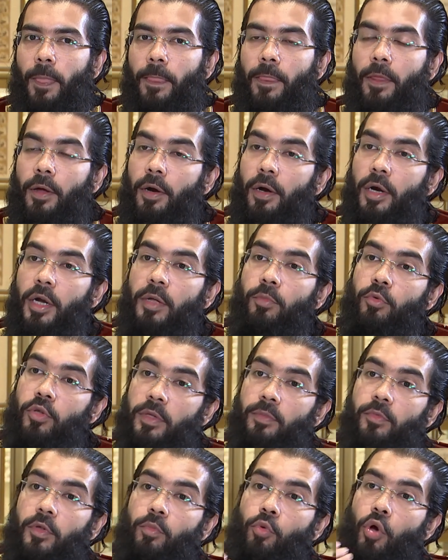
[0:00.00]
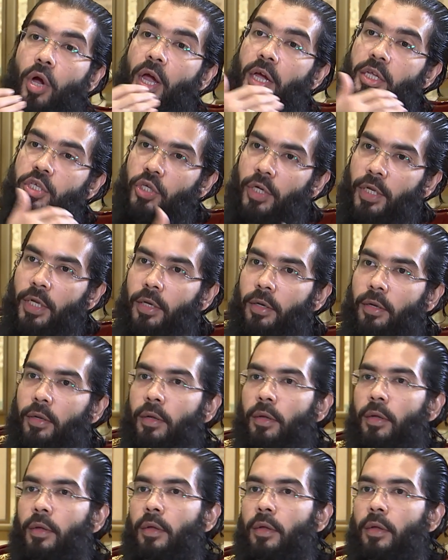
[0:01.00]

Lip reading: the early Muslims, the Muhajirin,